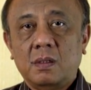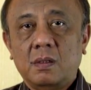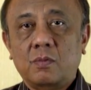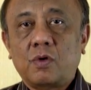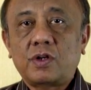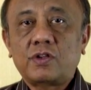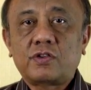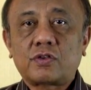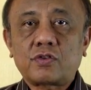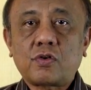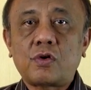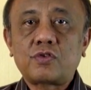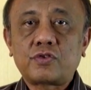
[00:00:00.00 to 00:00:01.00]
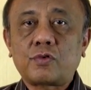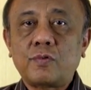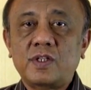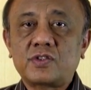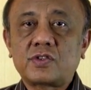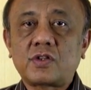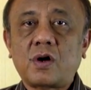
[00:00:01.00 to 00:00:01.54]
What is the
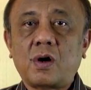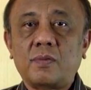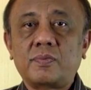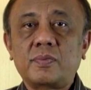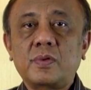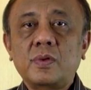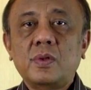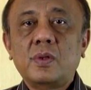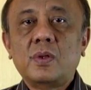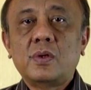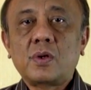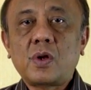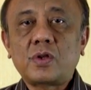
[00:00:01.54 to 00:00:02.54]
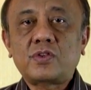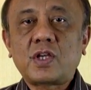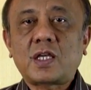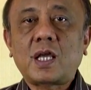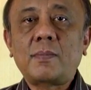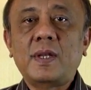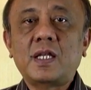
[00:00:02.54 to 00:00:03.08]
consequence of not
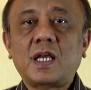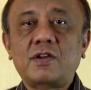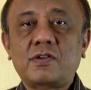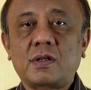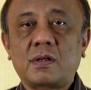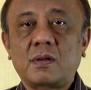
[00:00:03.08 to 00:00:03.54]
taking medication